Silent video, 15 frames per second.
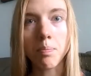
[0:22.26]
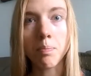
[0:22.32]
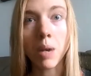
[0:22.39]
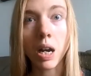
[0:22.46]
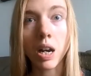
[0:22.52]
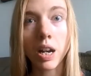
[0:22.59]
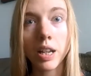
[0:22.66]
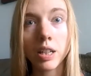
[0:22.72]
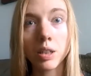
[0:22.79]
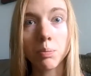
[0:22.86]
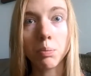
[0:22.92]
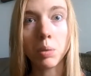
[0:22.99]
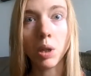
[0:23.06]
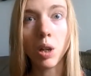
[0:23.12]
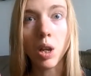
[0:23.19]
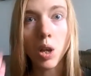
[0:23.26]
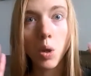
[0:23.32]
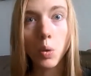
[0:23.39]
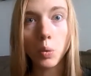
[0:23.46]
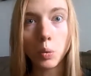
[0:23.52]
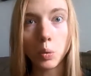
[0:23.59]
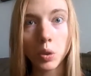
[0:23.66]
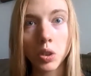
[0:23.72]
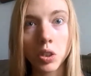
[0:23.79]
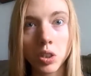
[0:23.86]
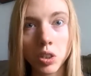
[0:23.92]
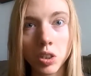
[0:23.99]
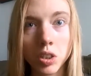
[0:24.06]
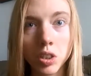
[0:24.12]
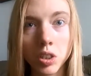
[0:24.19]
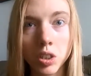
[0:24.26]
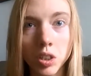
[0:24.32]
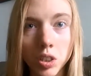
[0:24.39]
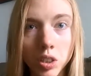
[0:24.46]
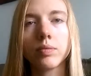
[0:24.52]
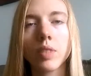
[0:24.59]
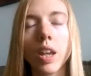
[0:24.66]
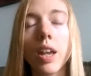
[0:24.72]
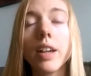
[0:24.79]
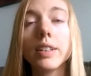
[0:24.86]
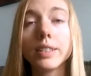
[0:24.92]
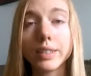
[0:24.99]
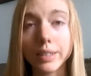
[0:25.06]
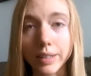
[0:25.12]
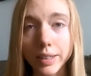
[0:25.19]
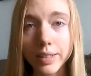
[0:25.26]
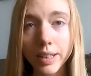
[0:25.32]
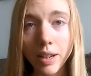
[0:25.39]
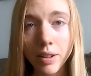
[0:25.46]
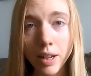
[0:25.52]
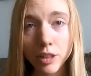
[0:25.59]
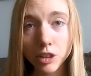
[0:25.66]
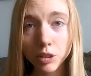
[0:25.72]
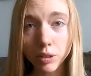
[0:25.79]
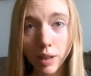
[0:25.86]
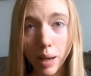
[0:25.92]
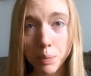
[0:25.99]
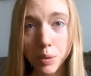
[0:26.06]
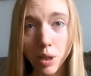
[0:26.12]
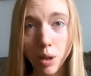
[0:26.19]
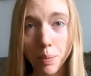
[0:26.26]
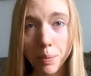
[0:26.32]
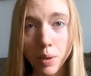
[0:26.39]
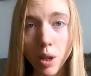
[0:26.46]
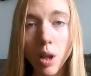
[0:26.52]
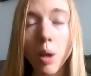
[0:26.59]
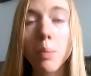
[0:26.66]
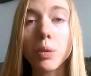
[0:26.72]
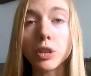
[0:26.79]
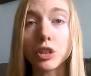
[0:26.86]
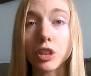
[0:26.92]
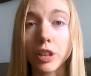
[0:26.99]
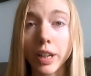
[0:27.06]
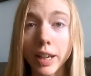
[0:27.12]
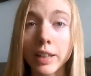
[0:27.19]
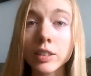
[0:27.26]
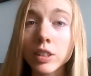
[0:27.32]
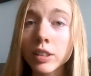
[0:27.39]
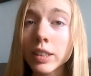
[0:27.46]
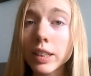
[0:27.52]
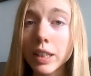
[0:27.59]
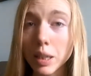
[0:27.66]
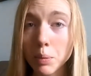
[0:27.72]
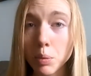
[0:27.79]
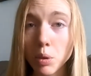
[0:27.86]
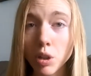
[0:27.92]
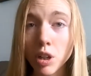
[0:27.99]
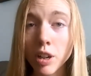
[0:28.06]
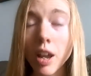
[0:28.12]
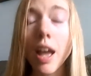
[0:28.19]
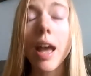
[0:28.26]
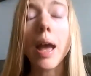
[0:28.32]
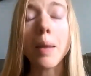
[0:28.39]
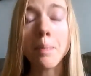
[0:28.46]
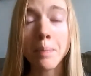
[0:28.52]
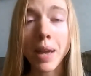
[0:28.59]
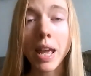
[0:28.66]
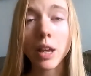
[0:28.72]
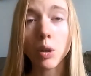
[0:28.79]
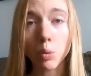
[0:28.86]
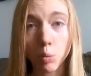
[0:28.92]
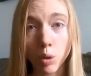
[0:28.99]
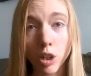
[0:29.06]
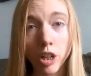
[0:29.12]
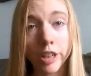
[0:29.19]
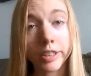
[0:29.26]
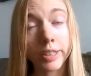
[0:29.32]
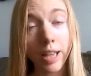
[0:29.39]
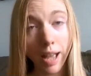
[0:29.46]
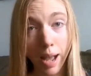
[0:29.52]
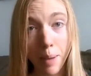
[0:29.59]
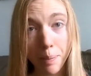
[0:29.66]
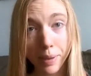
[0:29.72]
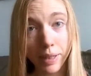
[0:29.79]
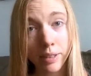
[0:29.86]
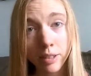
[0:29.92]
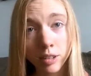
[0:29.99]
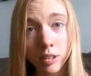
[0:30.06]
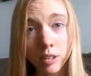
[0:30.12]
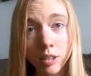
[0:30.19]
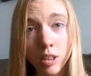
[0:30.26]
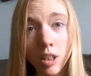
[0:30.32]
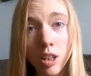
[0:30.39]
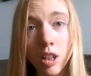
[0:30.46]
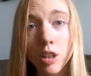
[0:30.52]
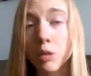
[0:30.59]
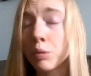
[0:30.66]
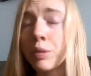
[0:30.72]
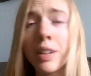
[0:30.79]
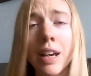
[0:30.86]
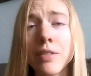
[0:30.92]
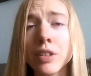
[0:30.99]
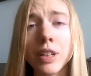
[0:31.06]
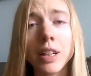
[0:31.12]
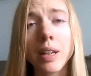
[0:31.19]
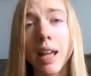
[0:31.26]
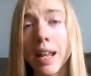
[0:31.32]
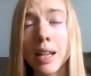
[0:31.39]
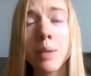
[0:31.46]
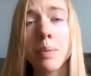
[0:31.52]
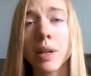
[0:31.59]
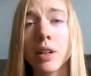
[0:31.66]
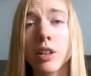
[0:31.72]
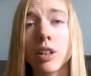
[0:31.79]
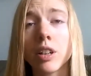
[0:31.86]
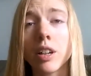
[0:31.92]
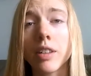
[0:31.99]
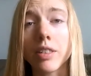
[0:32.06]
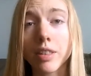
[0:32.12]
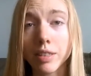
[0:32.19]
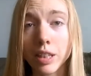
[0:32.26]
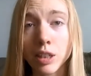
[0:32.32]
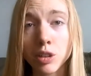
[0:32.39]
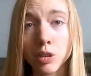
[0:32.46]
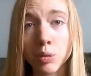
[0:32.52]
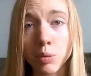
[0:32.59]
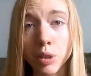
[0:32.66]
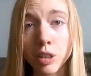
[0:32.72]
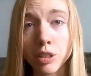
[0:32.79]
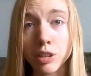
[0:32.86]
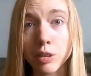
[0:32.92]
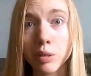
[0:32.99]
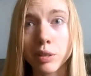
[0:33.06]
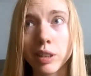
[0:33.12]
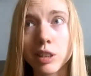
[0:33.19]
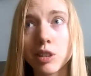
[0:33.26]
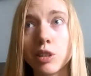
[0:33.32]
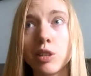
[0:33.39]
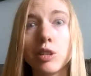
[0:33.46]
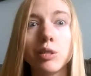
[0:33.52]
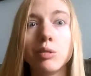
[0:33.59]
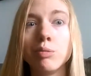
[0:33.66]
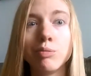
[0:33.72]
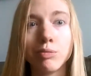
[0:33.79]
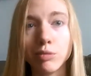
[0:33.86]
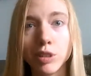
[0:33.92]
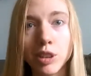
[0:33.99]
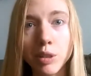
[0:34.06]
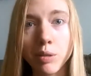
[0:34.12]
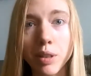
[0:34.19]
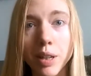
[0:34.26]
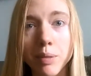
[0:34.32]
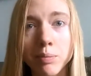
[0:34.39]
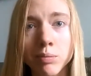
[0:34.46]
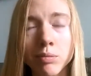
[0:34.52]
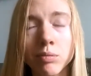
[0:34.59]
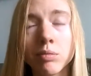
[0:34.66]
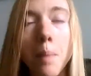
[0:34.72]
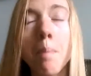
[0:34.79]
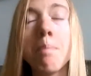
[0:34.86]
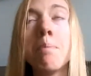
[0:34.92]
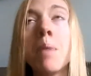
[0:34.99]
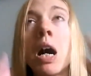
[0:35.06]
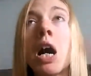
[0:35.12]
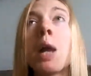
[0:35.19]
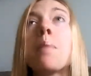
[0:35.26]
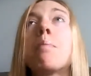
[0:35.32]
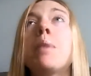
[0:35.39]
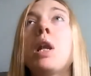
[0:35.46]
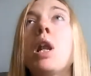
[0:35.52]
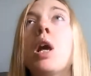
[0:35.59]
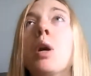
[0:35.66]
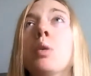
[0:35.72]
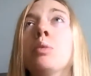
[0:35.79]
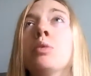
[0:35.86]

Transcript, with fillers: Mind blown. Sit down at your laptop, put your hands on the keyboard, and make words happen. You'll never get any better at the things you want to do unless you do them. Mind blown.